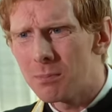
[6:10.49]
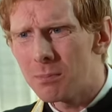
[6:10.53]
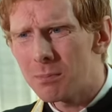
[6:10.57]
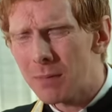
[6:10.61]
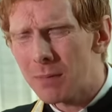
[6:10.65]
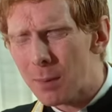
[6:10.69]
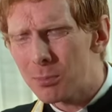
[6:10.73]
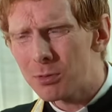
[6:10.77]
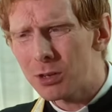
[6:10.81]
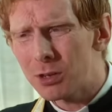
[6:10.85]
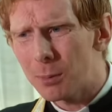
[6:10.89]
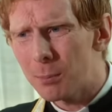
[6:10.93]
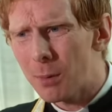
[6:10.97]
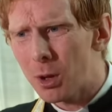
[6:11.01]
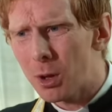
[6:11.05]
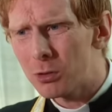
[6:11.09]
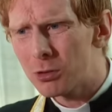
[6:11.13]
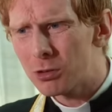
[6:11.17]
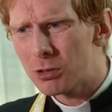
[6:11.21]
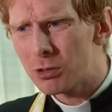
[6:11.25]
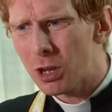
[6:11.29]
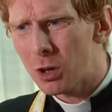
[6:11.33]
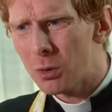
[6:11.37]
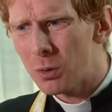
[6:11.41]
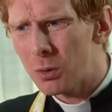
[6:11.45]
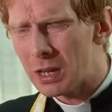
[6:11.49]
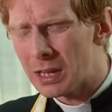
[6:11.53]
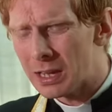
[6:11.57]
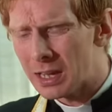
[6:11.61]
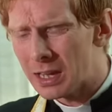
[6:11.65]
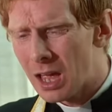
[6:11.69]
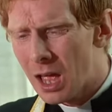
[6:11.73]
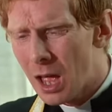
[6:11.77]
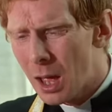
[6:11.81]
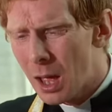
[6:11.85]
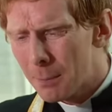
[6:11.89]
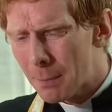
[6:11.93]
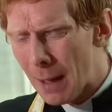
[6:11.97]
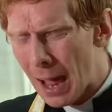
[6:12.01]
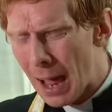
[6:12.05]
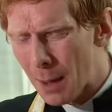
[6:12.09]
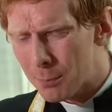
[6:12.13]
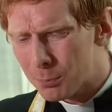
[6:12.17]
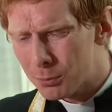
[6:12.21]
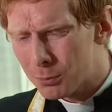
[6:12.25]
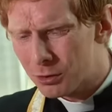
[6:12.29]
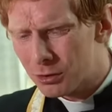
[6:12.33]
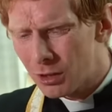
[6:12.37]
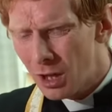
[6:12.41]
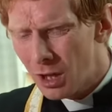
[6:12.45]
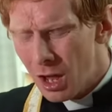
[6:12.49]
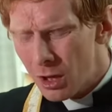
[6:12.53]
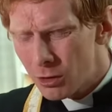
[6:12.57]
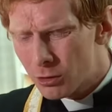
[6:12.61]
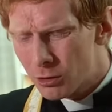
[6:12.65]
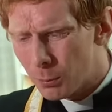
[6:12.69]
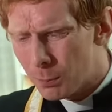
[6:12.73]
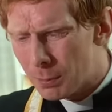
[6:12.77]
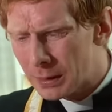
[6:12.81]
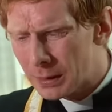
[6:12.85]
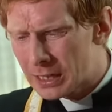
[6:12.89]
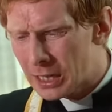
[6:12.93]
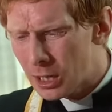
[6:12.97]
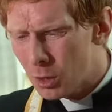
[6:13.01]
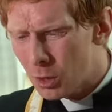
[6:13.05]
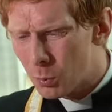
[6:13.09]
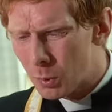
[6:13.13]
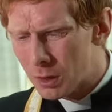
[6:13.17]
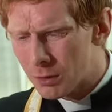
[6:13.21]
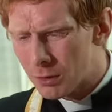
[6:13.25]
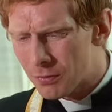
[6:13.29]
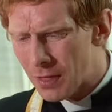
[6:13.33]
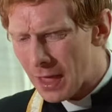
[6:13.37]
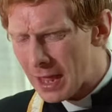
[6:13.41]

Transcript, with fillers: Perhaps it emerged slowly. Perhaps to begin with,